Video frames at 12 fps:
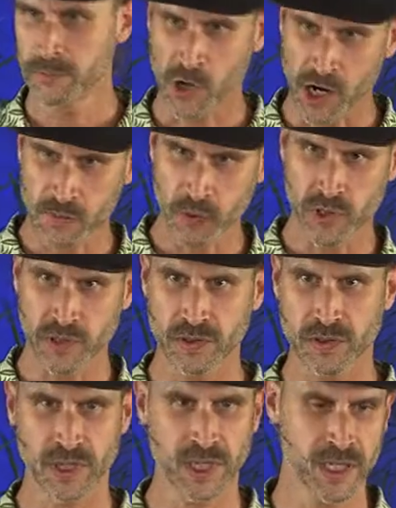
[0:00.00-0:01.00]
Palm oil,
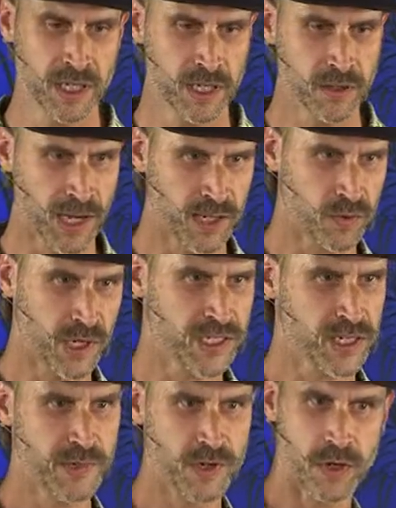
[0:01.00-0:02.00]
it, eh, likewise,
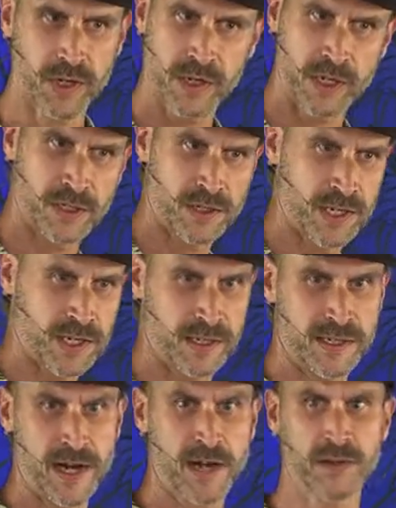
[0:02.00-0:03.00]
can be grown in an, in an
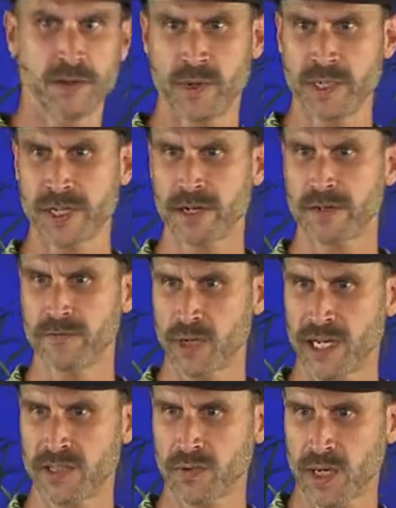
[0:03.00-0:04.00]
entirely regenerative
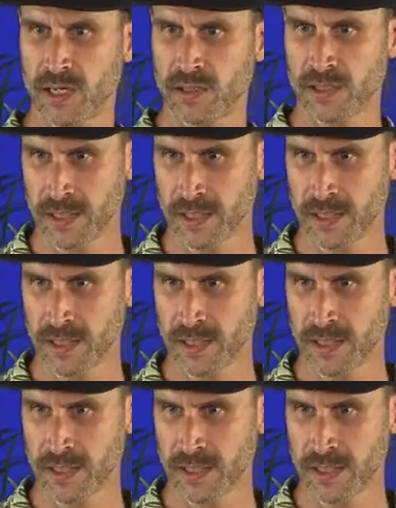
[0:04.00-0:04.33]
way as well.